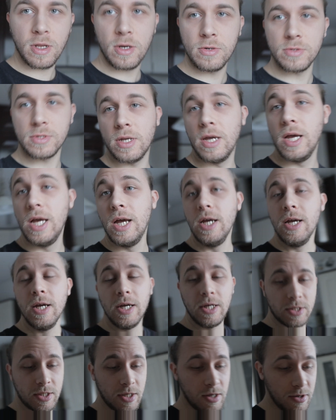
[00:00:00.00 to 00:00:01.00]
clothes.
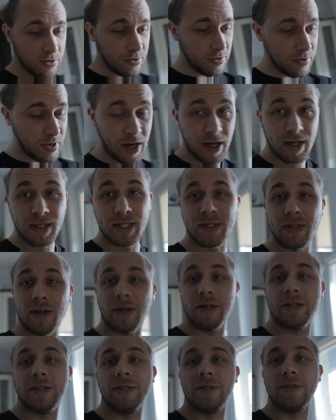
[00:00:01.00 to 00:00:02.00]
So I
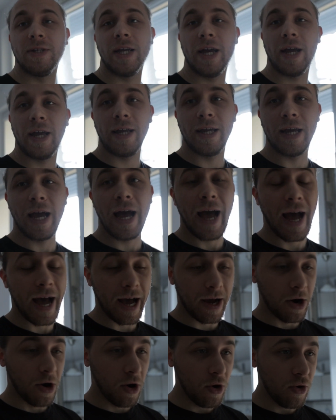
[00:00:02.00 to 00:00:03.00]
start today
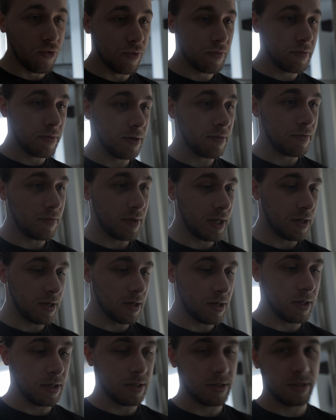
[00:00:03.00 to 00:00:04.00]
at home,
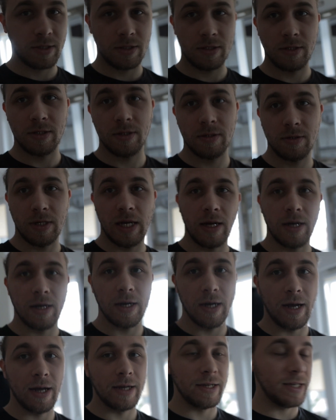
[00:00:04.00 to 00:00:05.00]
because
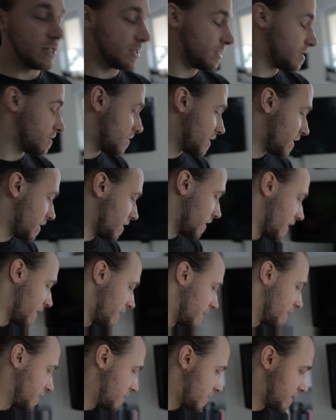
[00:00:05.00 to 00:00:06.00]
yesterday
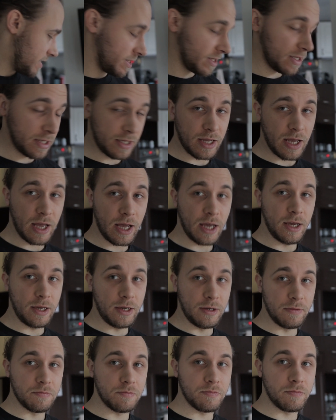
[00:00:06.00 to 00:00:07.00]
I did
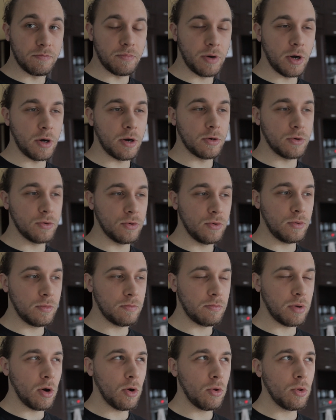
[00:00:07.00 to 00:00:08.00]
a
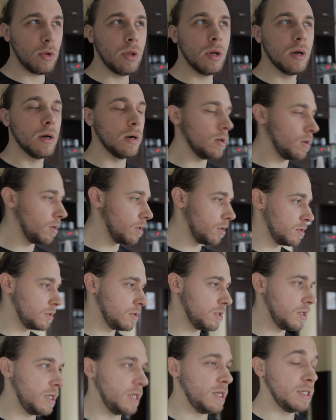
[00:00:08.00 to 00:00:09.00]
poll
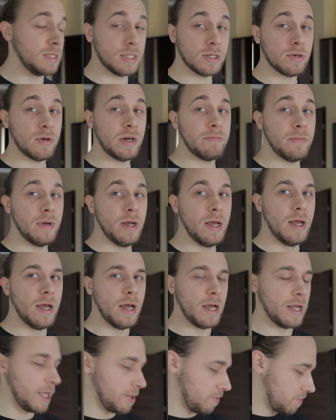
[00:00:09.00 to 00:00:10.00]
on Instagram,
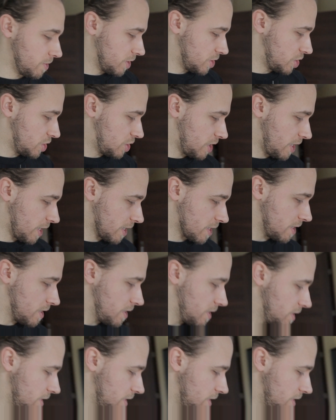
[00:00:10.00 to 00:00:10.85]
and I want to check